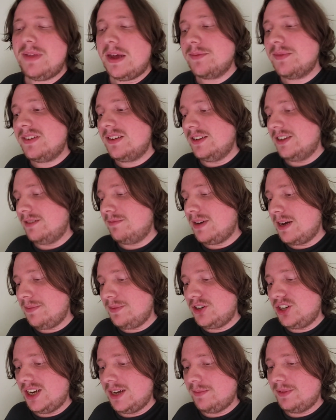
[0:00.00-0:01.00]
I'm still in my
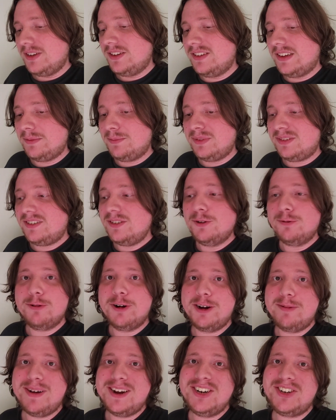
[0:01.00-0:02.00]
pajamas, I'm still
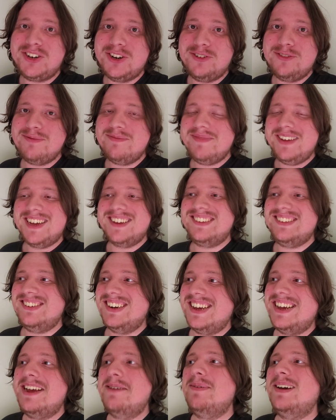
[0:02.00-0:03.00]
wearing my shirt from
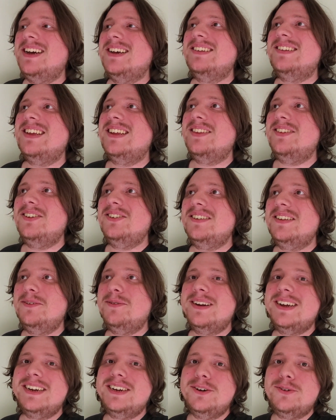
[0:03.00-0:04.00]
yesterday because that's usually
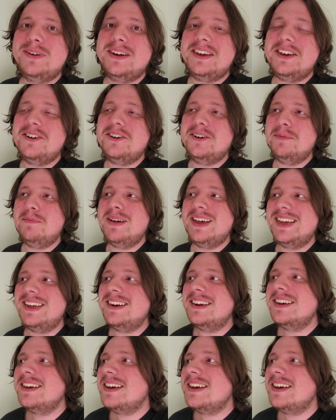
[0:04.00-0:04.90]
what I do when I go to bed.